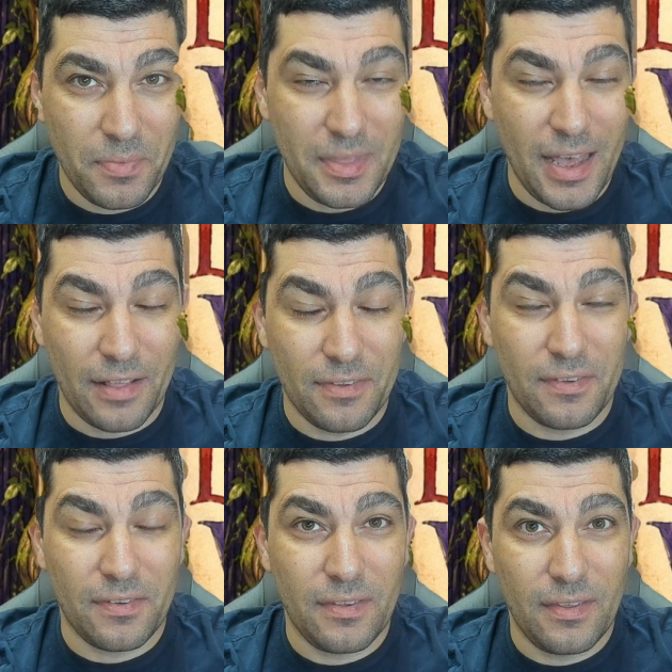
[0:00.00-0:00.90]
that
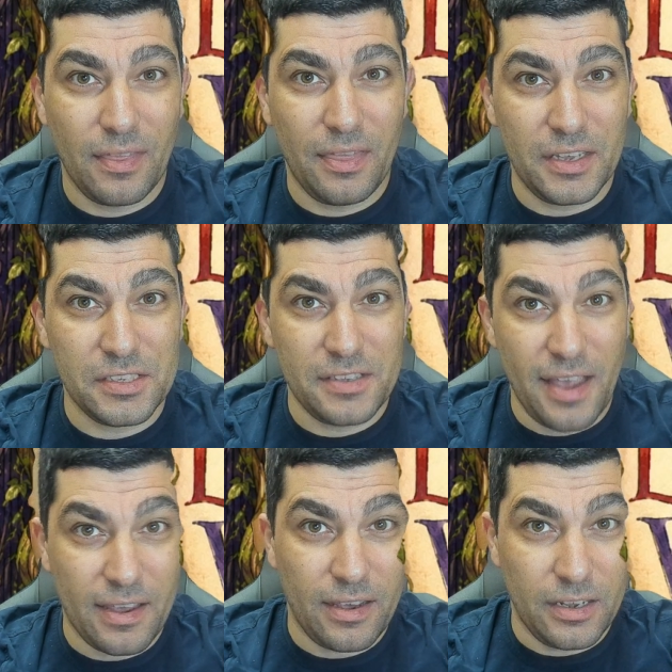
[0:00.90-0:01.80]
this
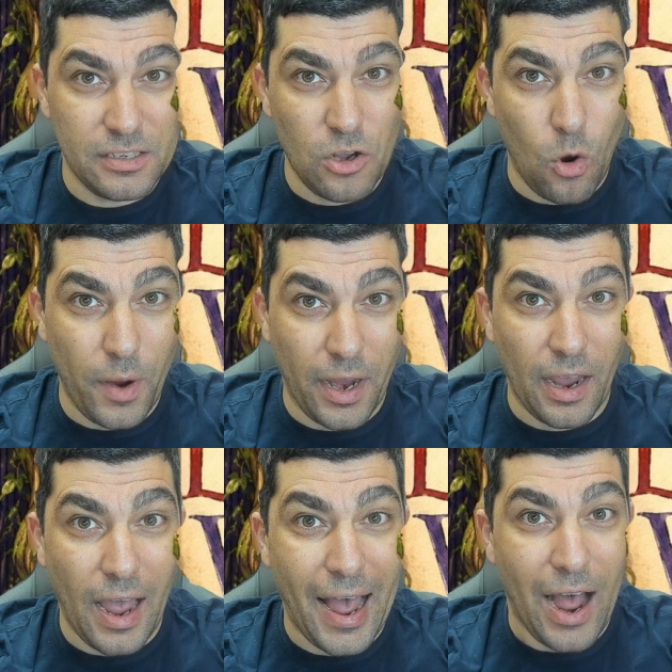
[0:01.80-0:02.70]
deck is
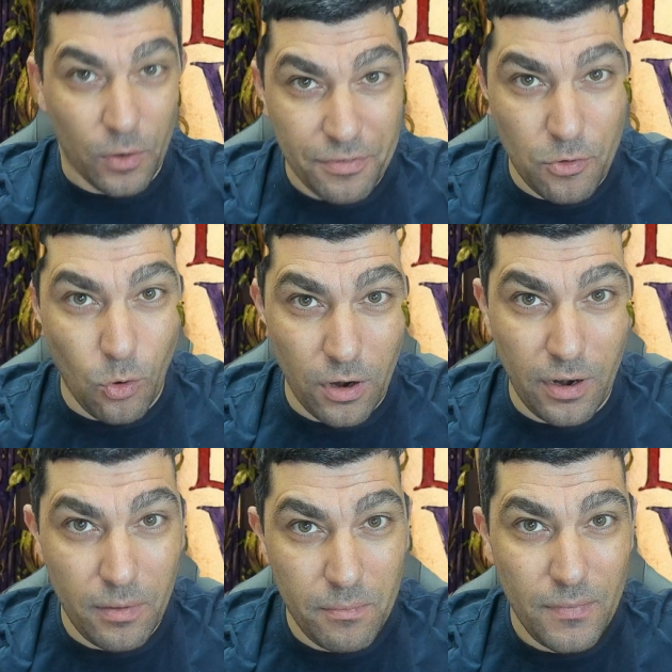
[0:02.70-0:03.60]
going out of
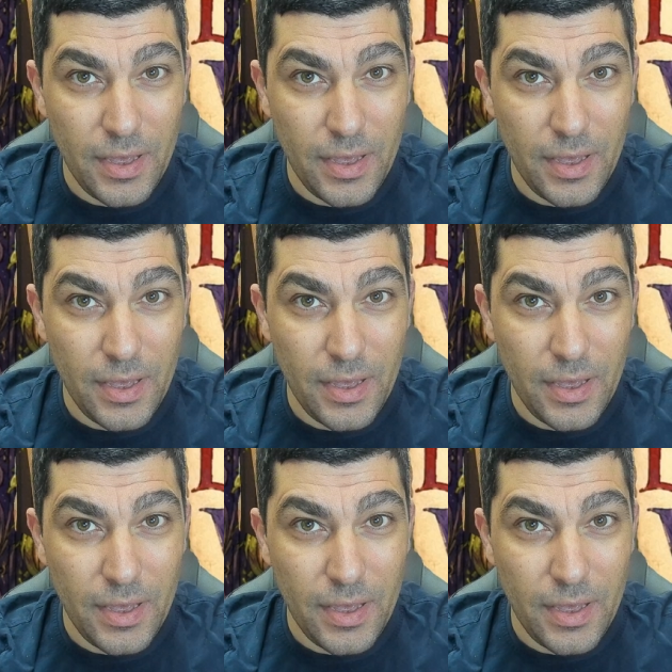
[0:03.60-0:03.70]
core,